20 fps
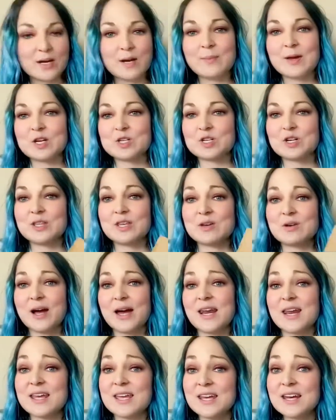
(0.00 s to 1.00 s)
make sure that you
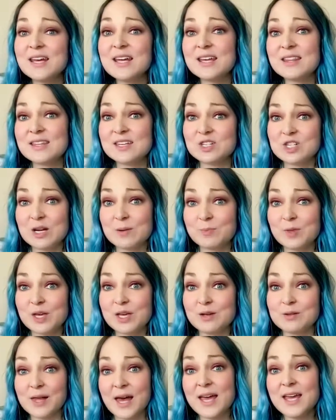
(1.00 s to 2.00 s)
kind of get it in the shape that
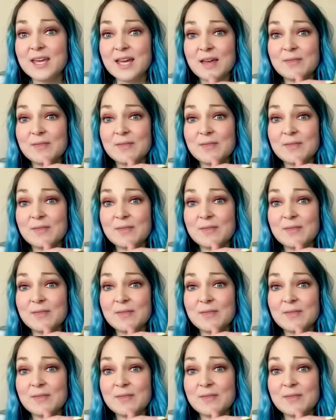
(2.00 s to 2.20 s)
you like.